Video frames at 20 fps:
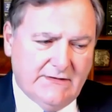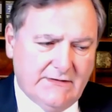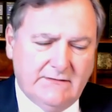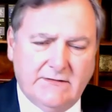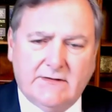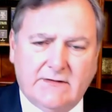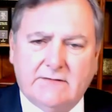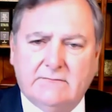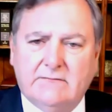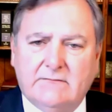and
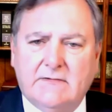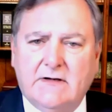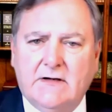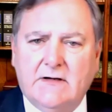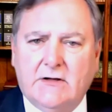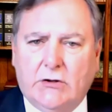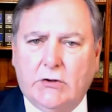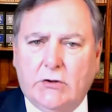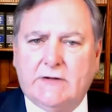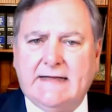you can
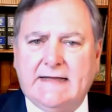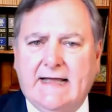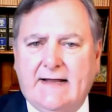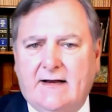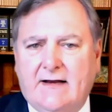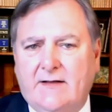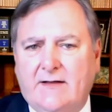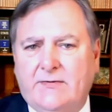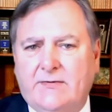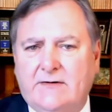look
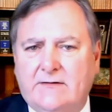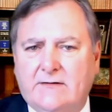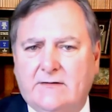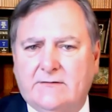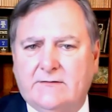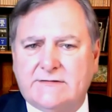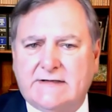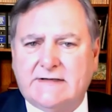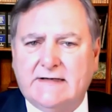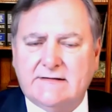that up in
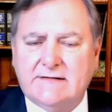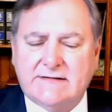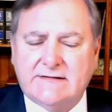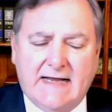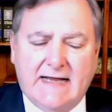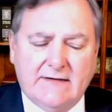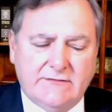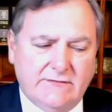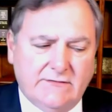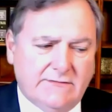your state
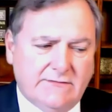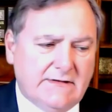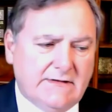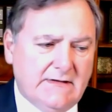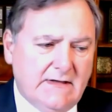statutes.